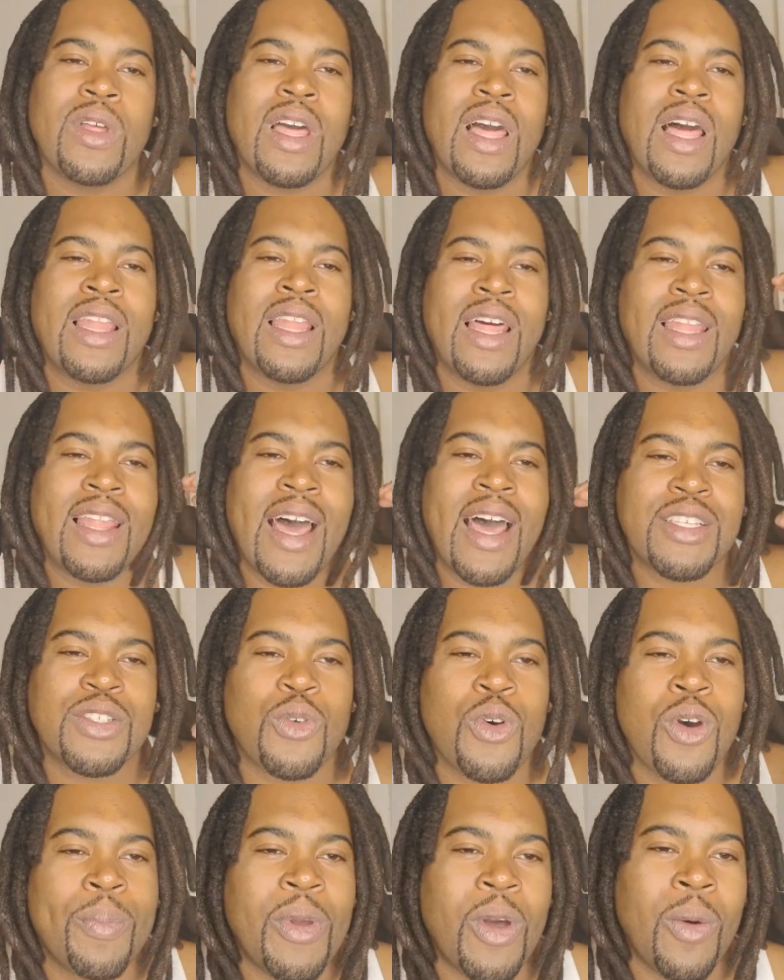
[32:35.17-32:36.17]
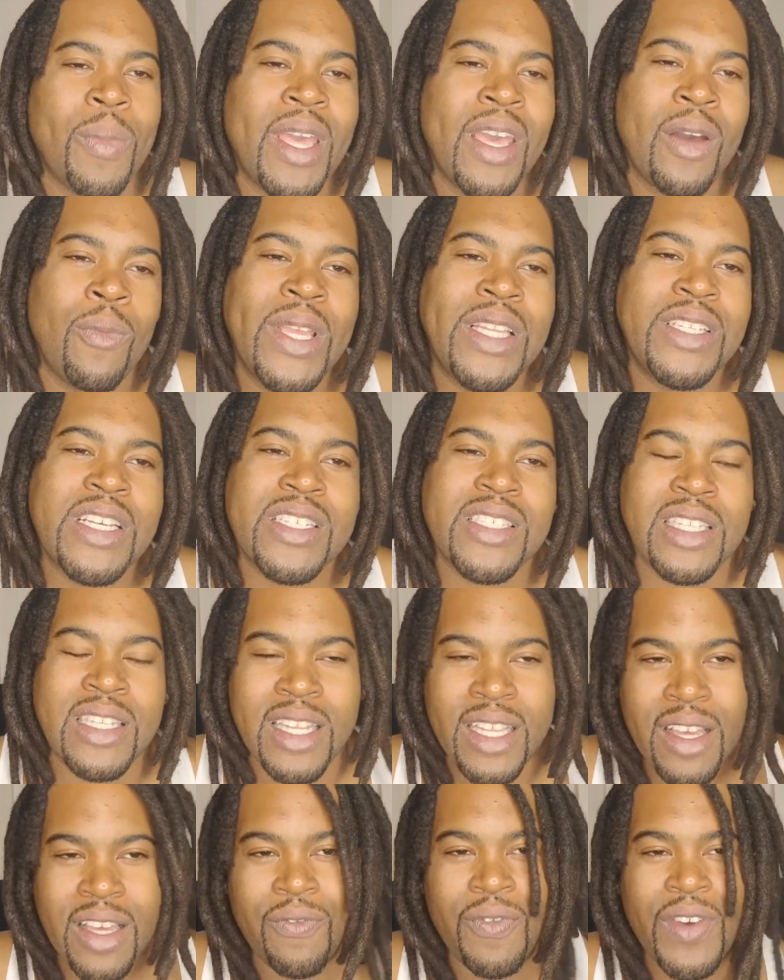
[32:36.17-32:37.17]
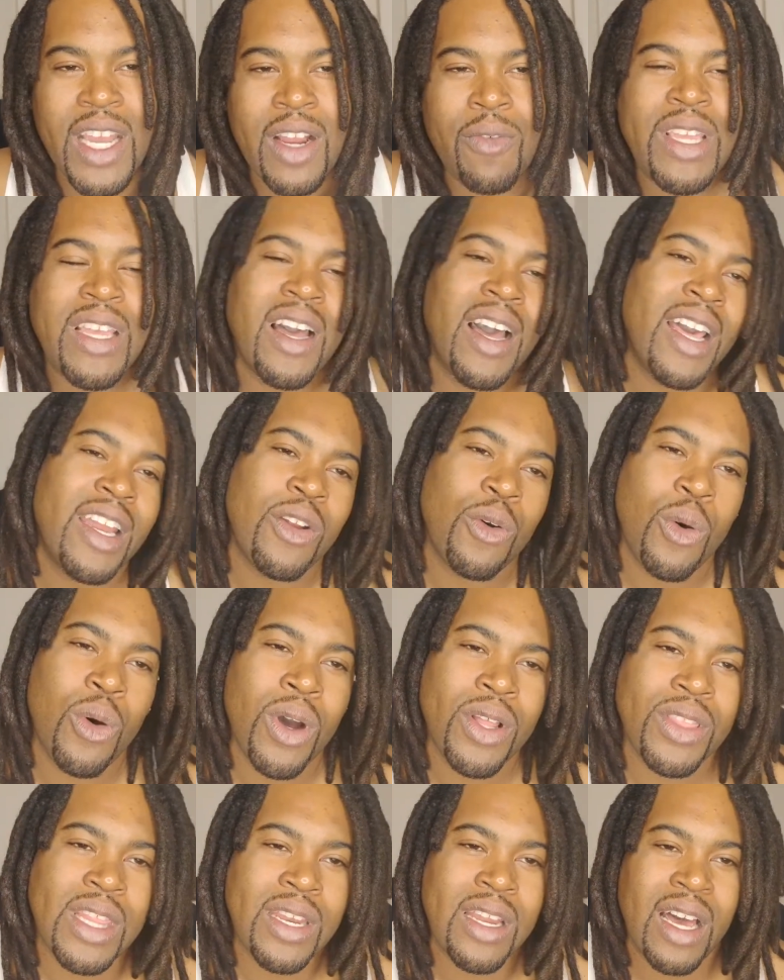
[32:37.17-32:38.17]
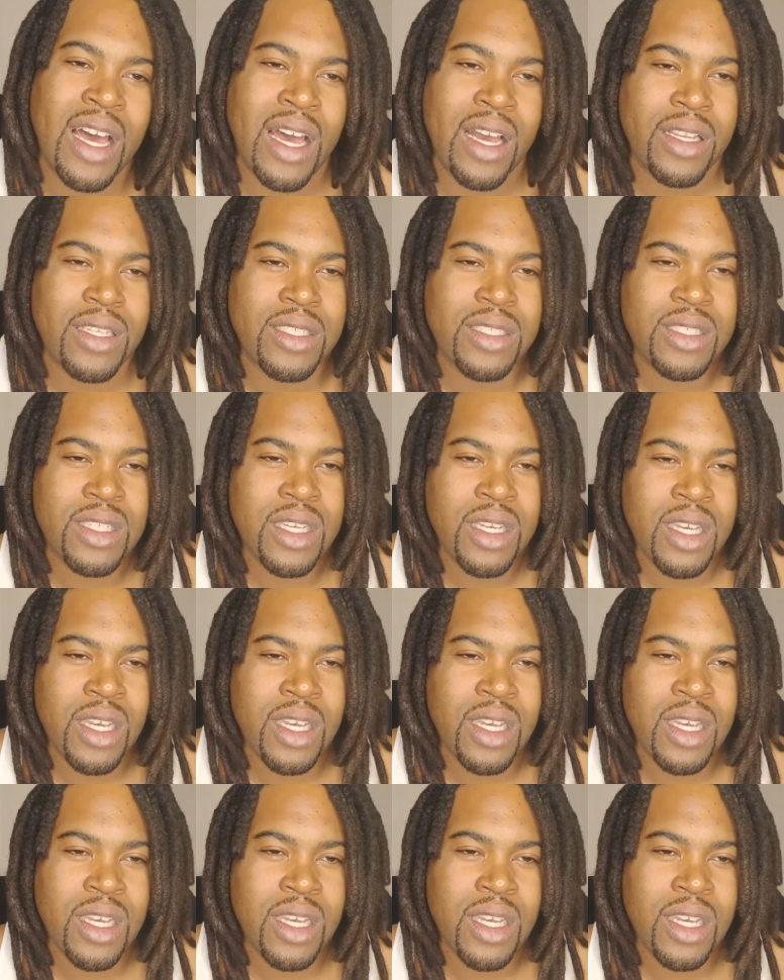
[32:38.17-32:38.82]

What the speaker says: A lot of Scorpio men, we just live very unorthodox.